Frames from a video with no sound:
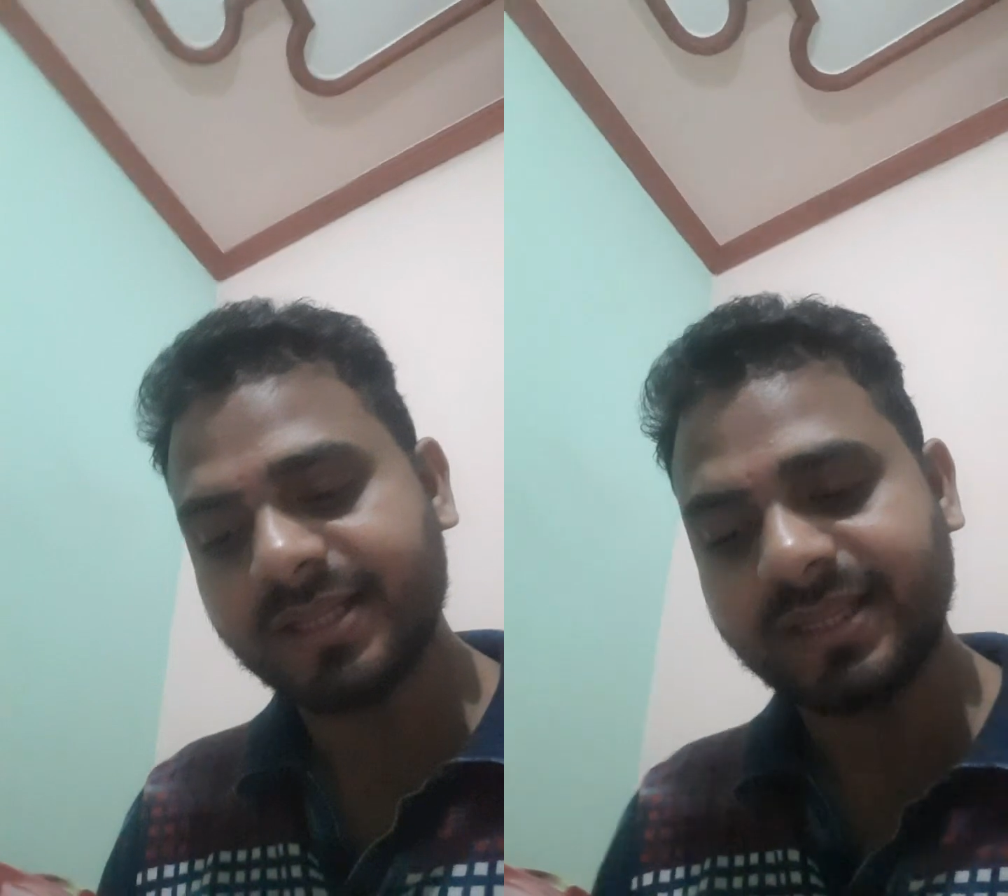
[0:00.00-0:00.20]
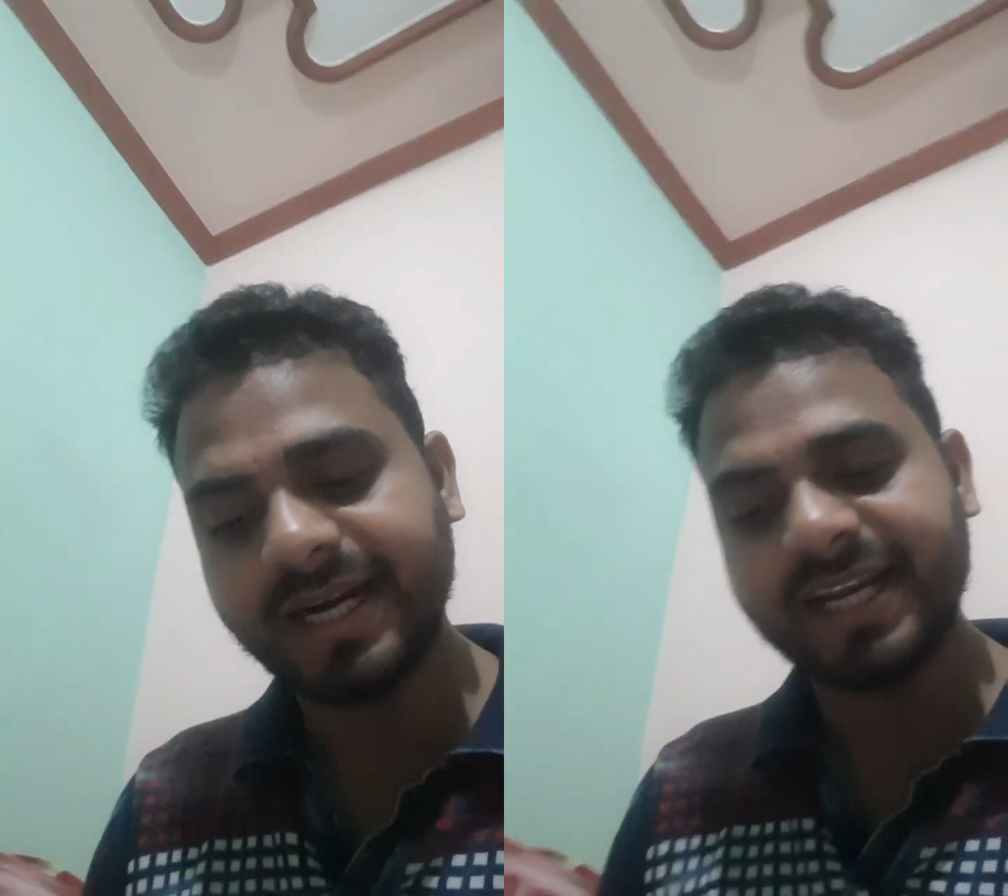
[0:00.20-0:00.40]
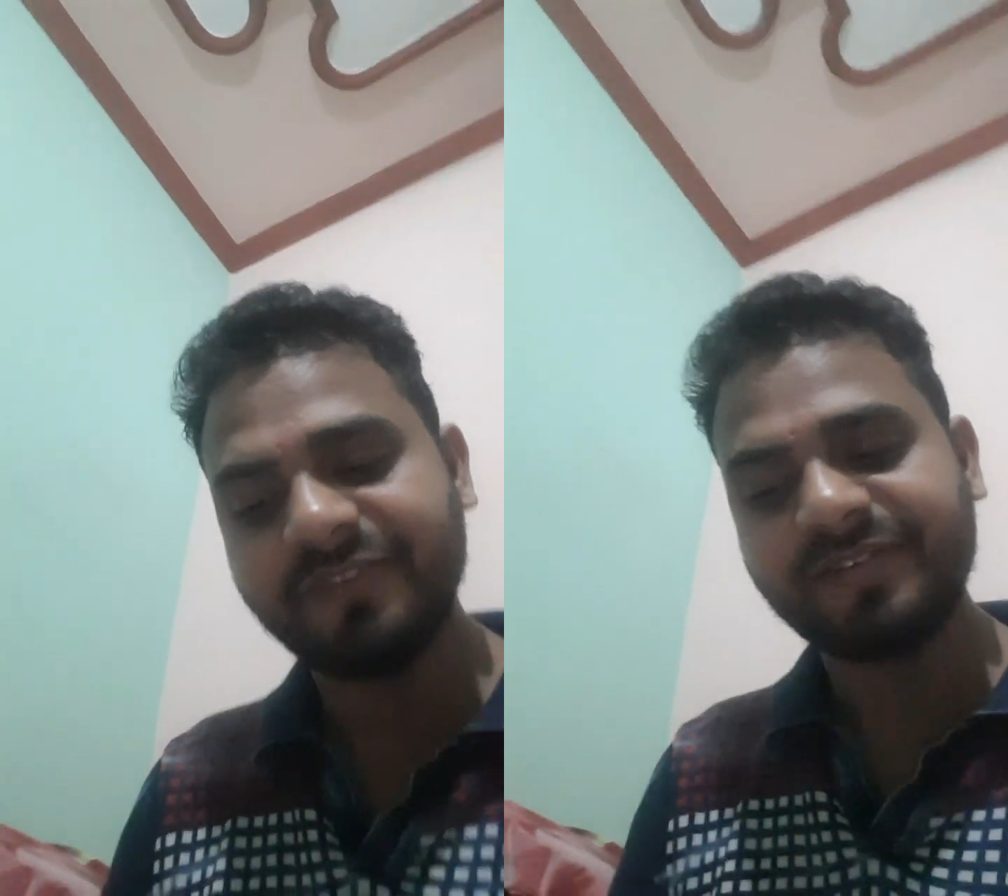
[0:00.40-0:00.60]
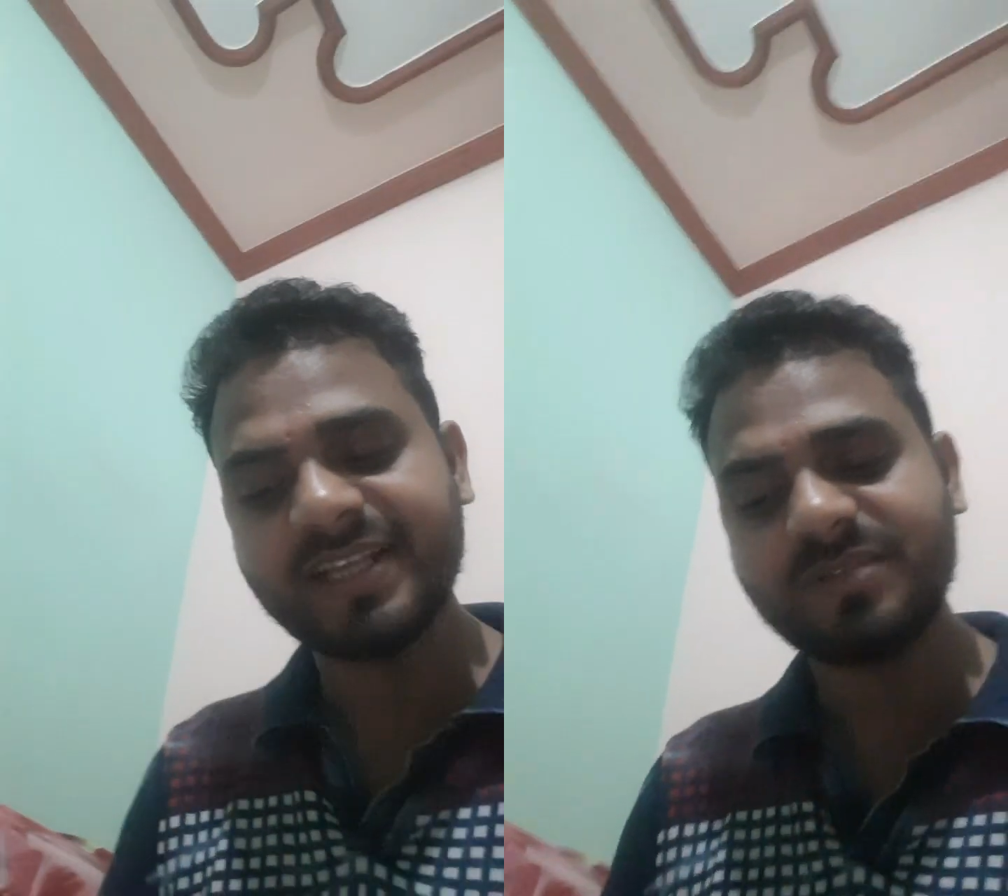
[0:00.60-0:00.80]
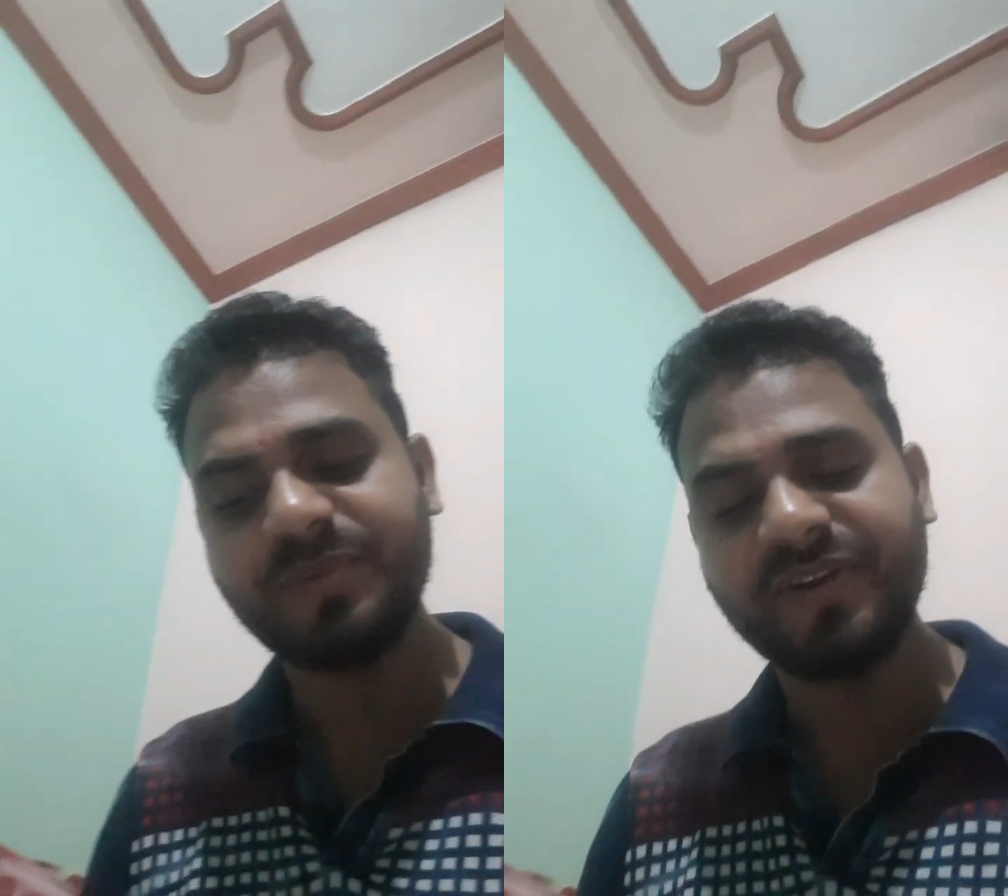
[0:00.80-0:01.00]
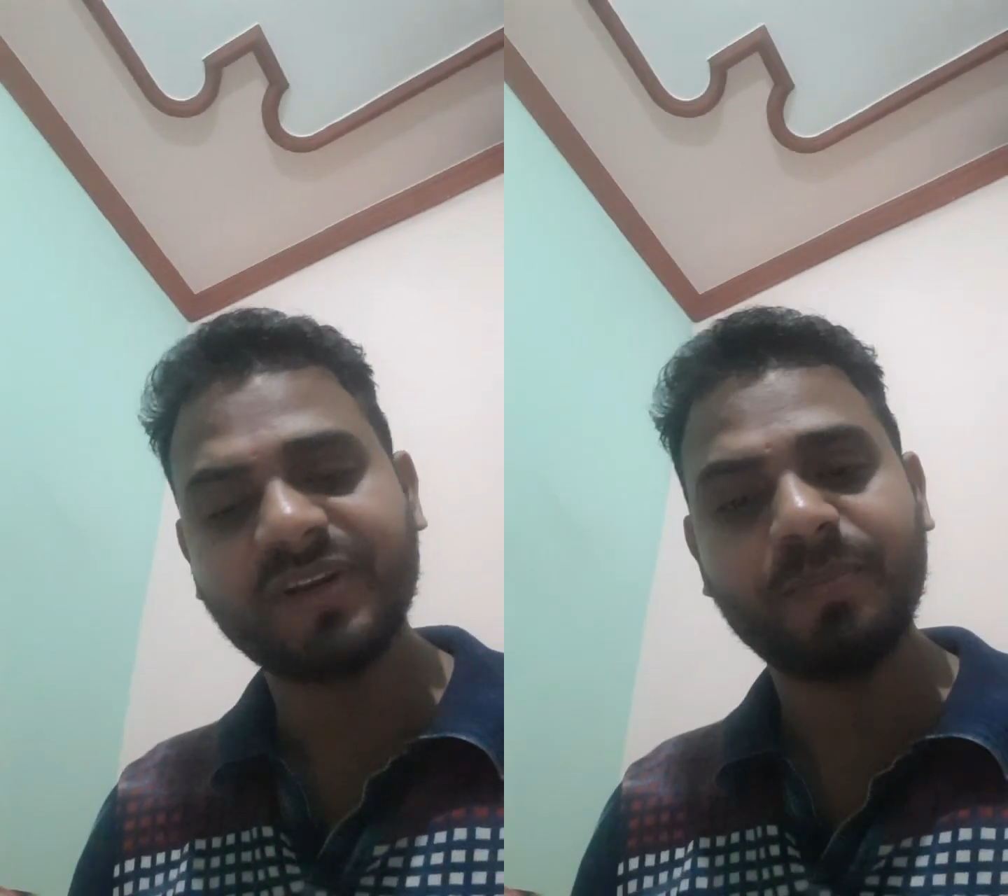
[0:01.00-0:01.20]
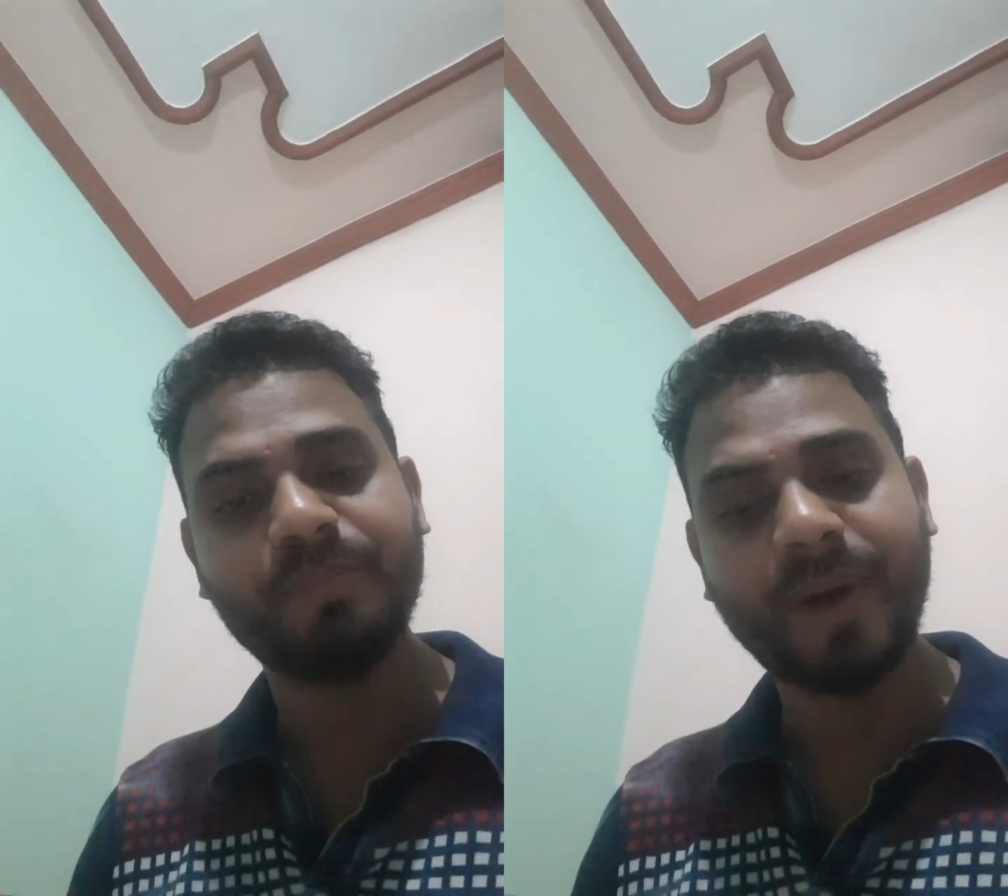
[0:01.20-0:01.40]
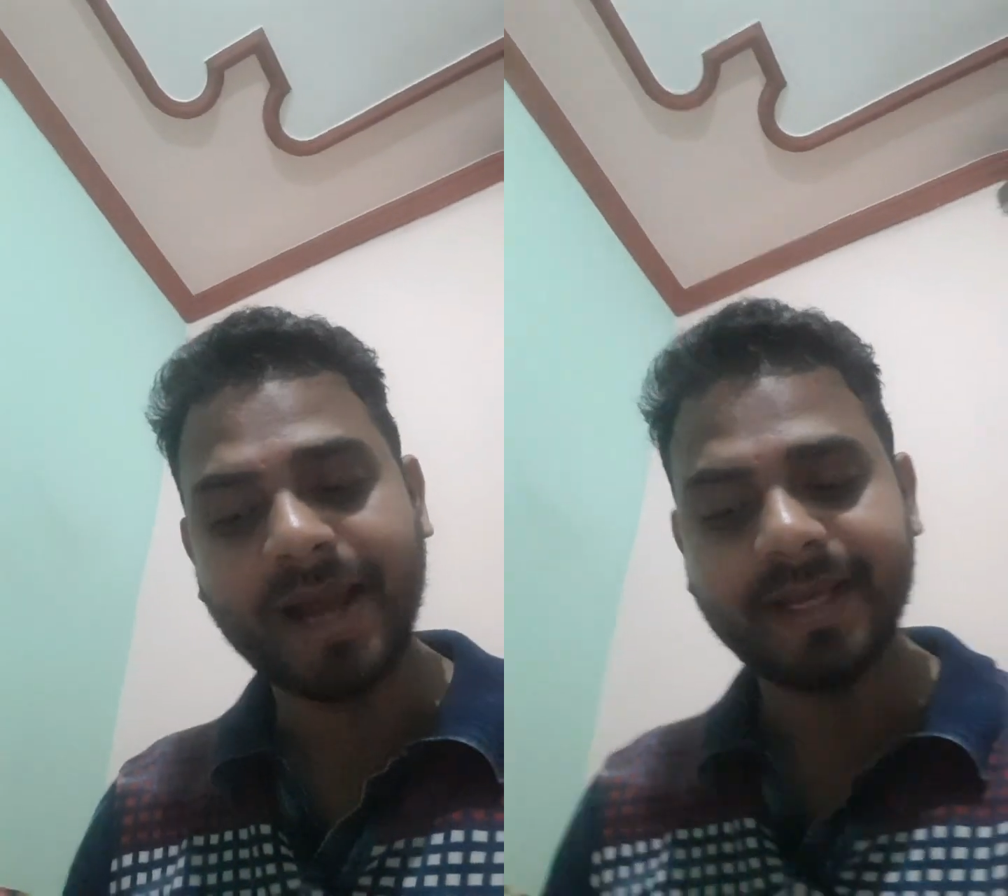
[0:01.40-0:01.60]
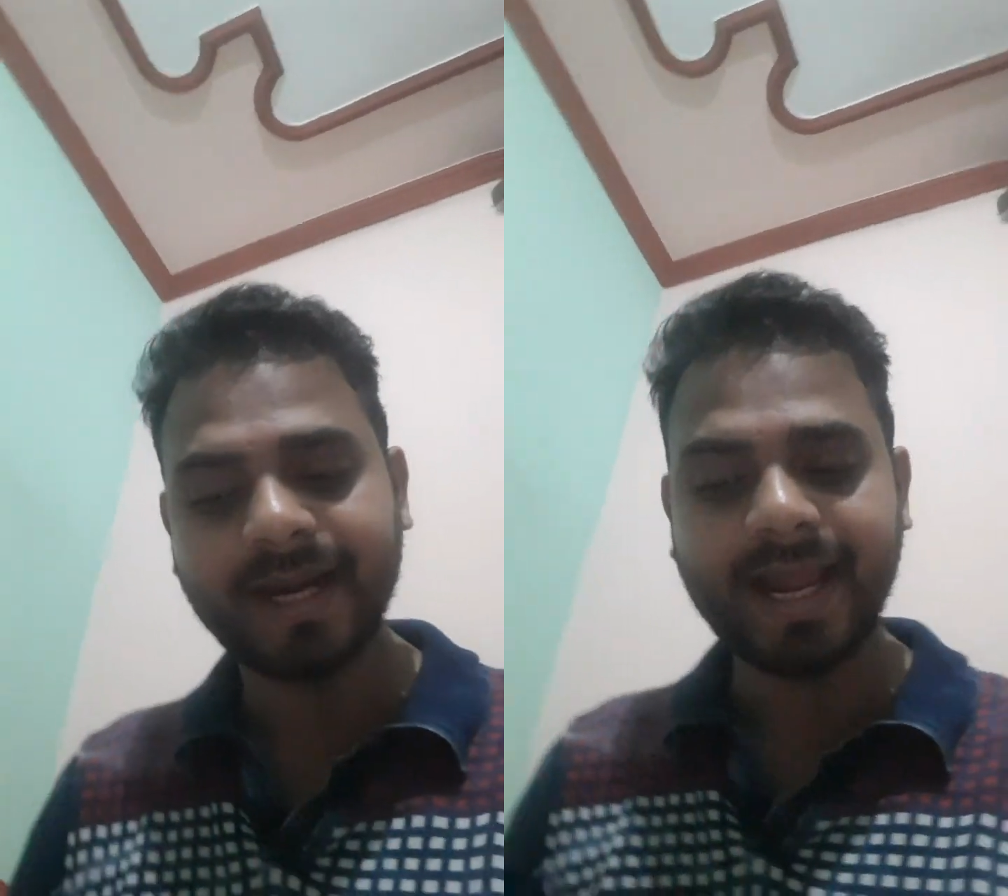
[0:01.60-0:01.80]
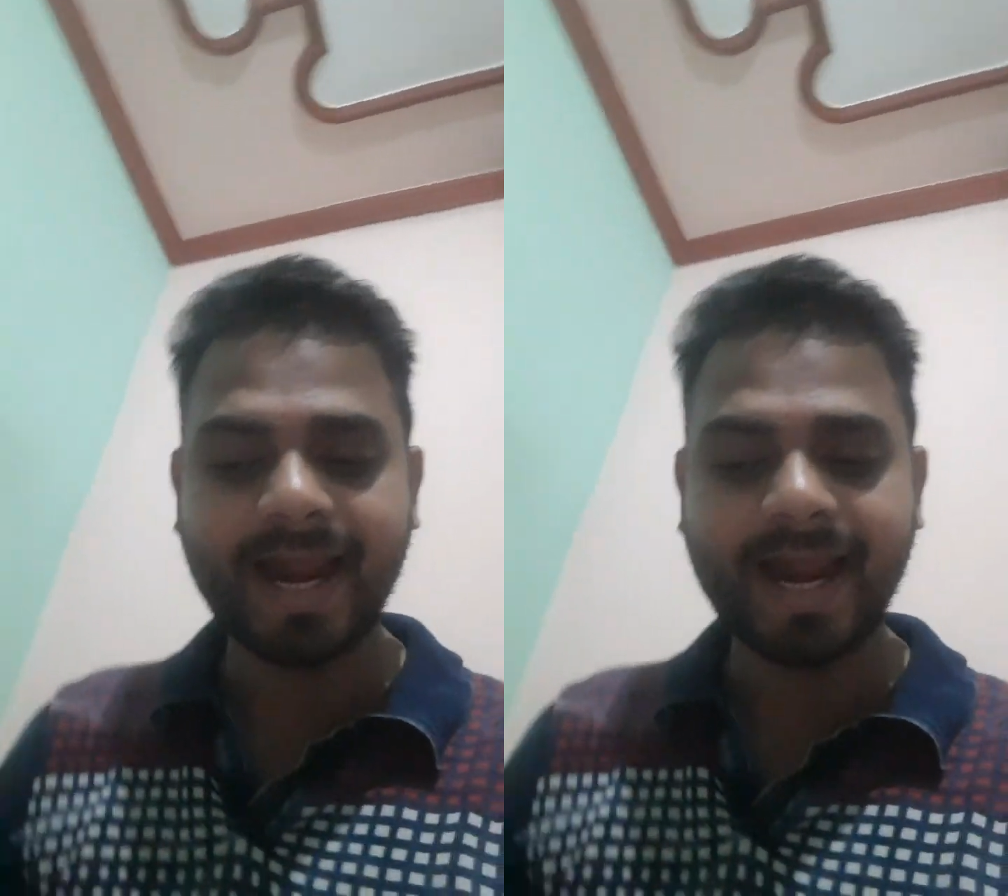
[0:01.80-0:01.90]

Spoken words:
The difference between a buyer